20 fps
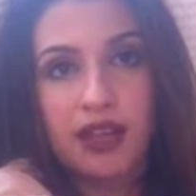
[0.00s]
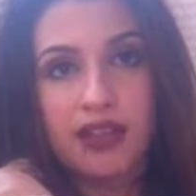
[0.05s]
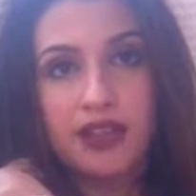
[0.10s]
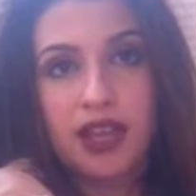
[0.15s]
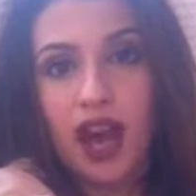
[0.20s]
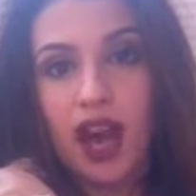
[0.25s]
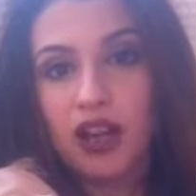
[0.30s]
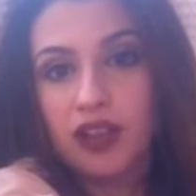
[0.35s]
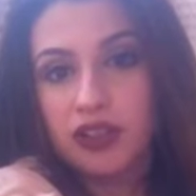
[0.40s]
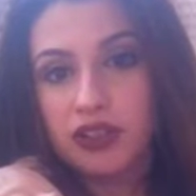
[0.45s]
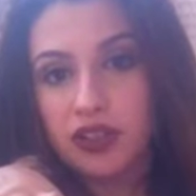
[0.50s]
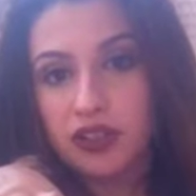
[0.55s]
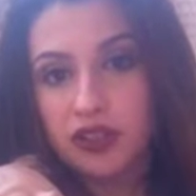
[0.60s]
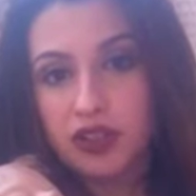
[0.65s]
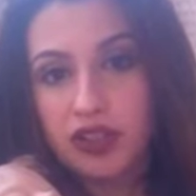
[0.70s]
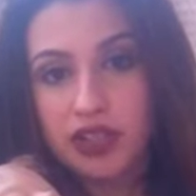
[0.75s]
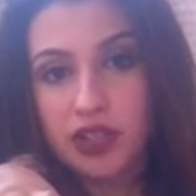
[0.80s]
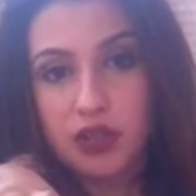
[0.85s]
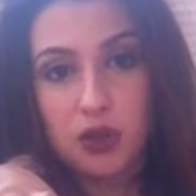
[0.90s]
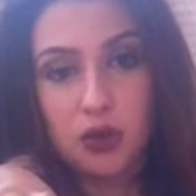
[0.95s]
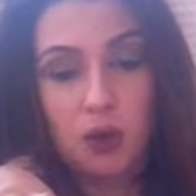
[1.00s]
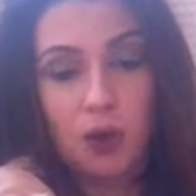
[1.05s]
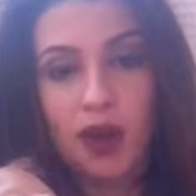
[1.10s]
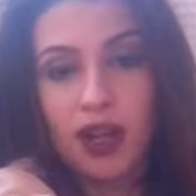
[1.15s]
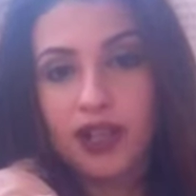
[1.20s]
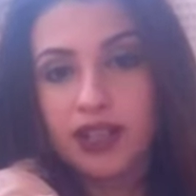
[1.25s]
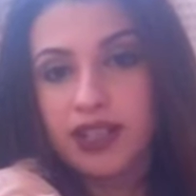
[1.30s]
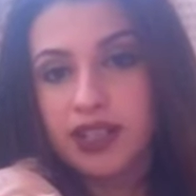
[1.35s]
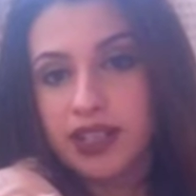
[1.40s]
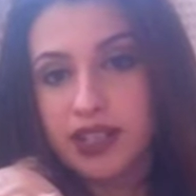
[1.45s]
doctors who
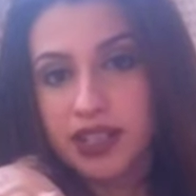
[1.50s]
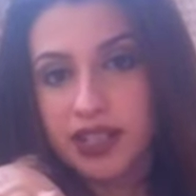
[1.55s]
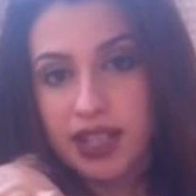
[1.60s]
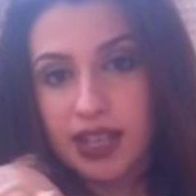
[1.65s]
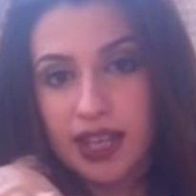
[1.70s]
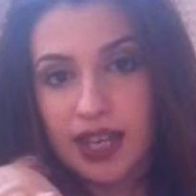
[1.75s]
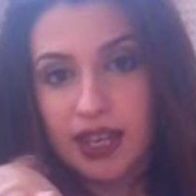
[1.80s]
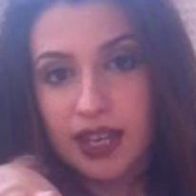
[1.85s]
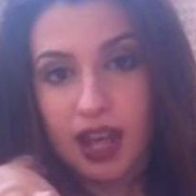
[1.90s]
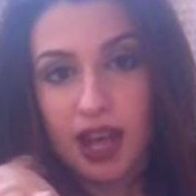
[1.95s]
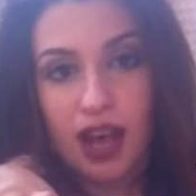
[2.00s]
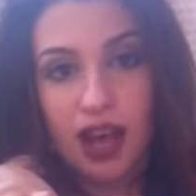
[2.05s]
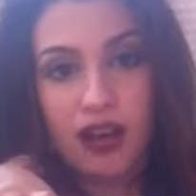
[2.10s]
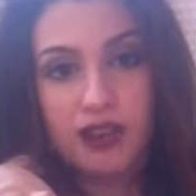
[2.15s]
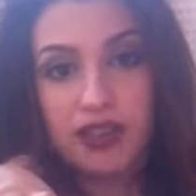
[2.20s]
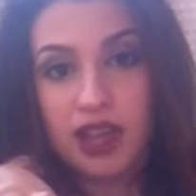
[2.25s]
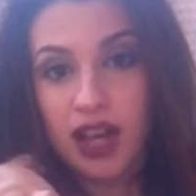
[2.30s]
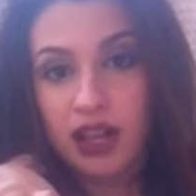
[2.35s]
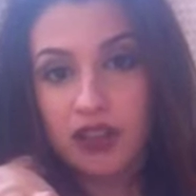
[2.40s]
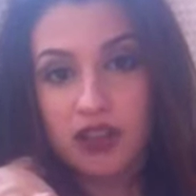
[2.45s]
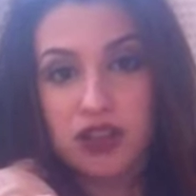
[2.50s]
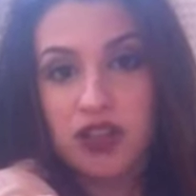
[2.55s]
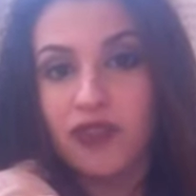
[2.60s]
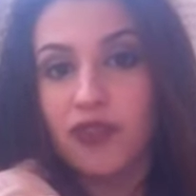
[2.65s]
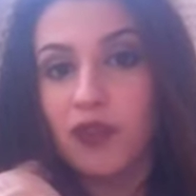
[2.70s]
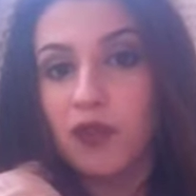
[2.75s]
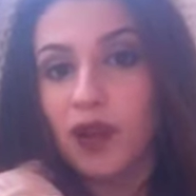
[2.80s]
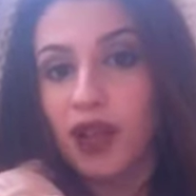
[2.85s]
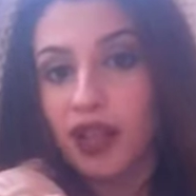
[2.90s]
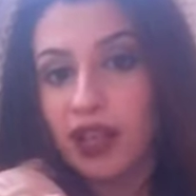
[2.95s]
wanted to see it, doctors
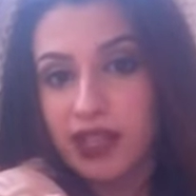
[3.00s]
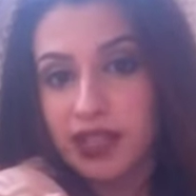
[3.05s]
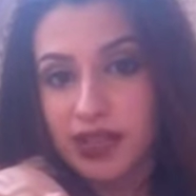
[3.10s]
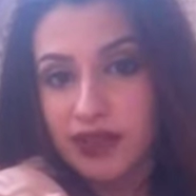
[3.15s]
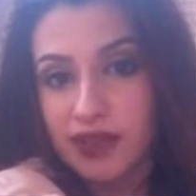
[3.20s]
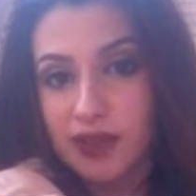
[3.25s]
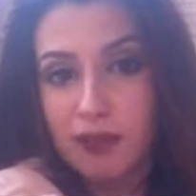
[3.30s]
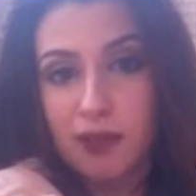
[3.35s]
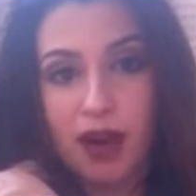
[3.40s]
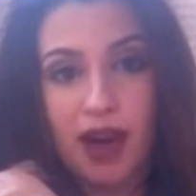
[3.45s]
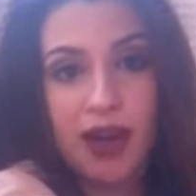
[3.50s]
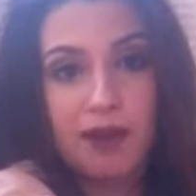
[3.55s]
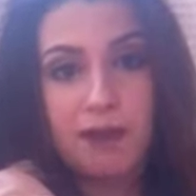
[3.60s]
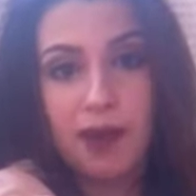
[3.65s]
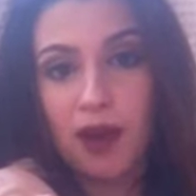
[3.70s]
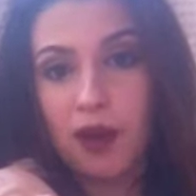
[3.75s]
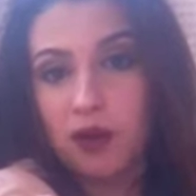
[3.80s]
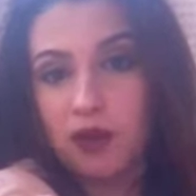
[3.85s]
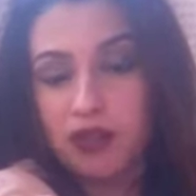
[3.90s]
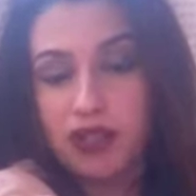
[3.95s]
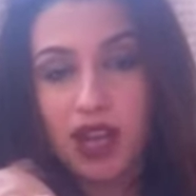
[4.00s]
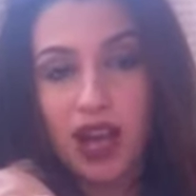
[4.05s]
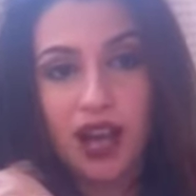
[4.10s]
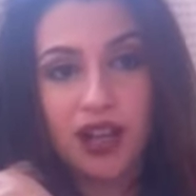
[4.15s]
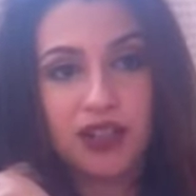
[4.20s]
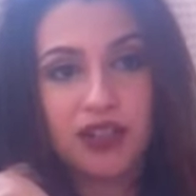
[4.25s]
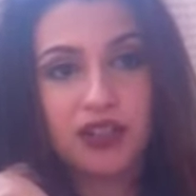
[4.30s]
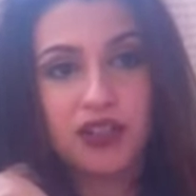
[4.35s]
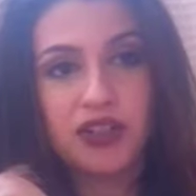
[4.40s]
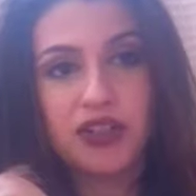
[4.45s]
of a relative of mine, my own
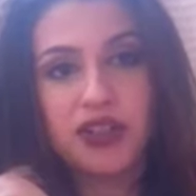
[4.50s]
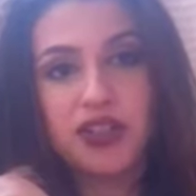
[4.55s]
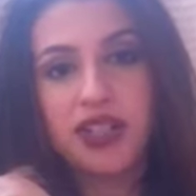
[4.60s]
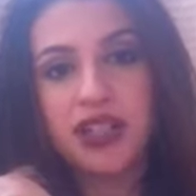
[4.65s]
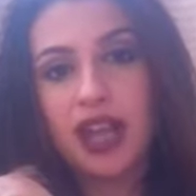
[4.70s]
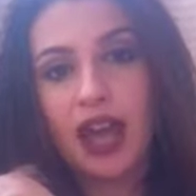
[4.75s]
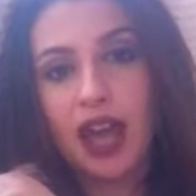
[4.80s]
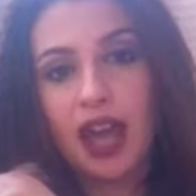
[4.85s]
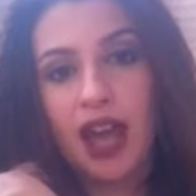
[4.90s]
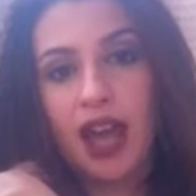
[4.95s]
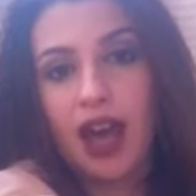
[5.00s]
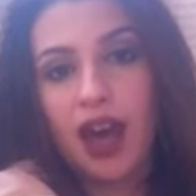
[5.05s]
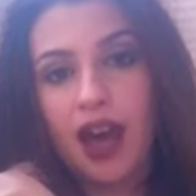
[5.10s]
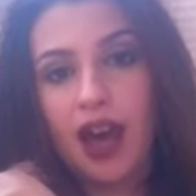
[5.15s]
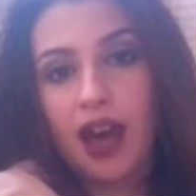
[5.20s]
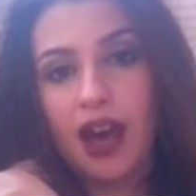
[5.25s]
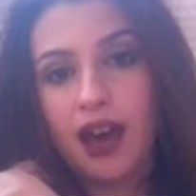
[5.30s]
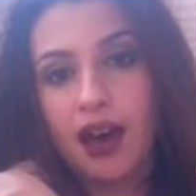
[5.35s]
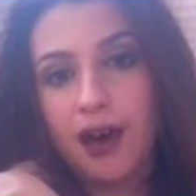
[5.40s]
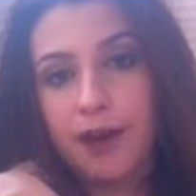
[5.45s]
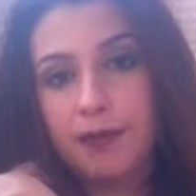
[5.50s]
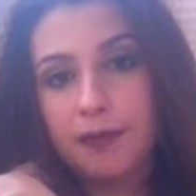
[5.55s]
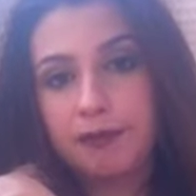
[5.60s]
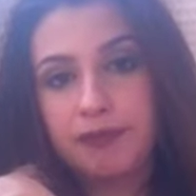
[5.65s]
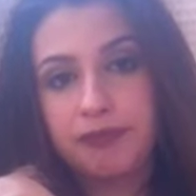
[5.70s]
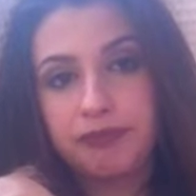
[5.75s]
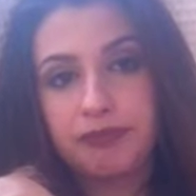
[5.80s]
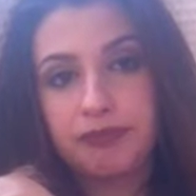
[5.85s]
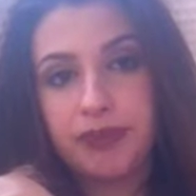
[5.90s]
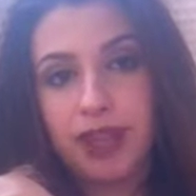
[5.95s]
doctors,
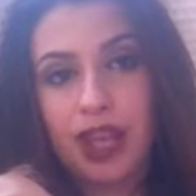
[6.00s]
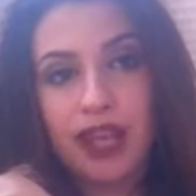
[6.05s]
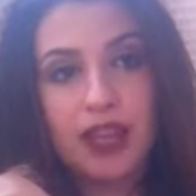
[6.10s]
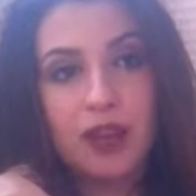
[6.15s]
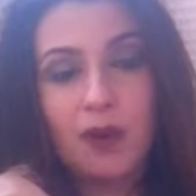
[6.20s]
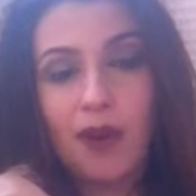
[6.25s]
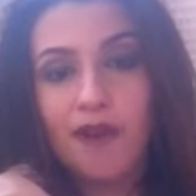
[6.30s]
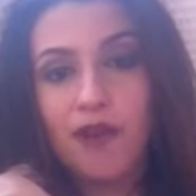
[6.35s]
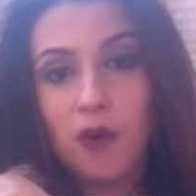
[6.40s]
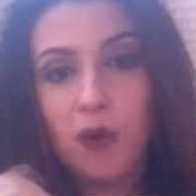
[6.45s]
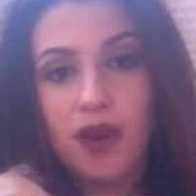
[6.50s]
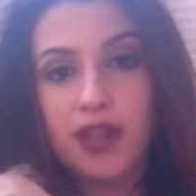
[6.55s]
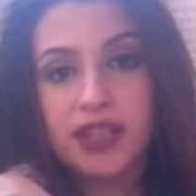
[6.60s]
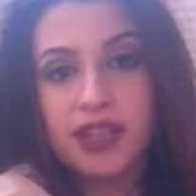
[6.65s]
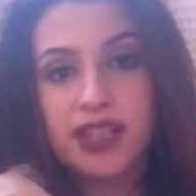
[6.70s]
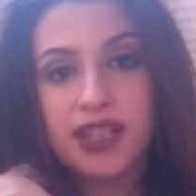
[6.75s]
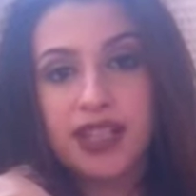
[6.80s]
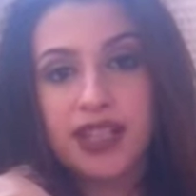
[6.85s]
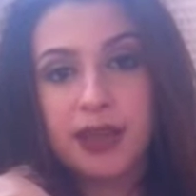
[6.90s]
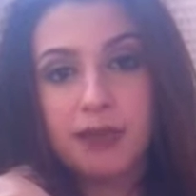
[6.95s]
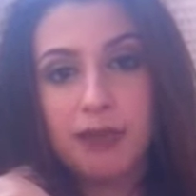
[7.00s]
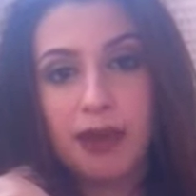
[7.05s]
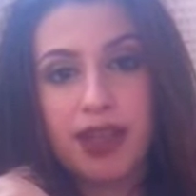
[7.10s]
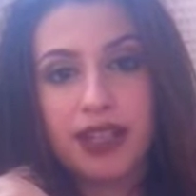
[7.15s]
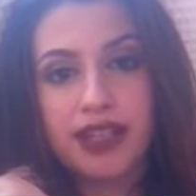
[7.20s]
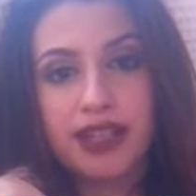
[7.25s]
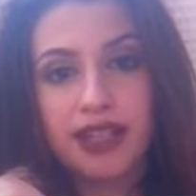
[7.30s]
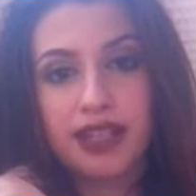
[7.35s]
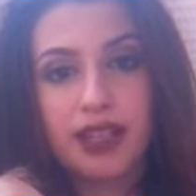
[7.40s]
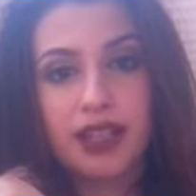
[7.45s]
whoever wants to see them,
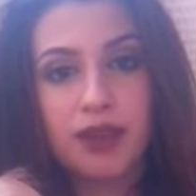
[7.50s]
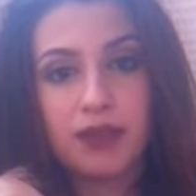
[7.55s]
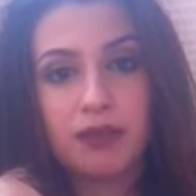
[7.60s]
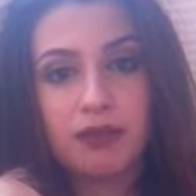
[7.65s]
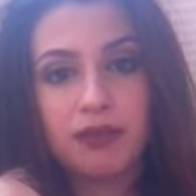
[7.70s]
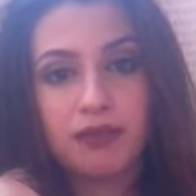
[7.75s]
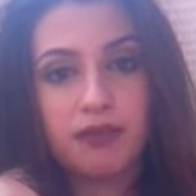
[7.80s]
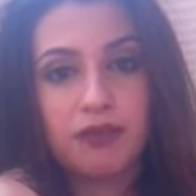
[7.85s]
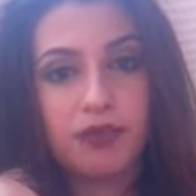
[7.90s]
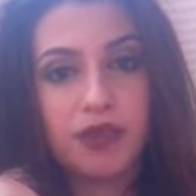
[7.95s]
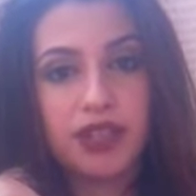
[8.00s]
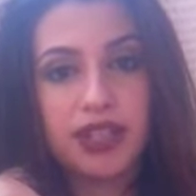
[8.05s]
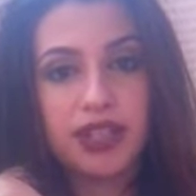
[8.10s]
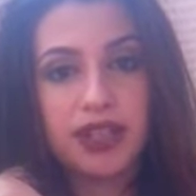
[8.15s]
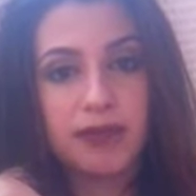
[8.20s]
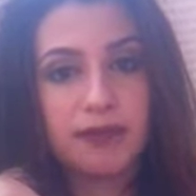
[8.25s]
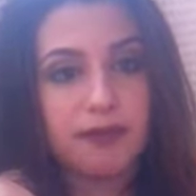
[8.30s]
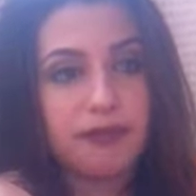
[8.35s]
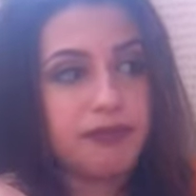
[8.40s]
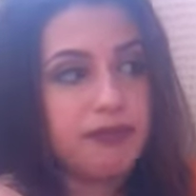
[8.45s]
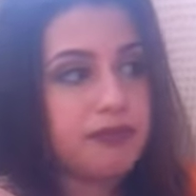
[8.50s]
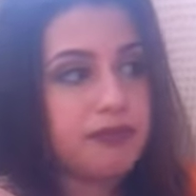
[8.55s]
basically, we'll see them.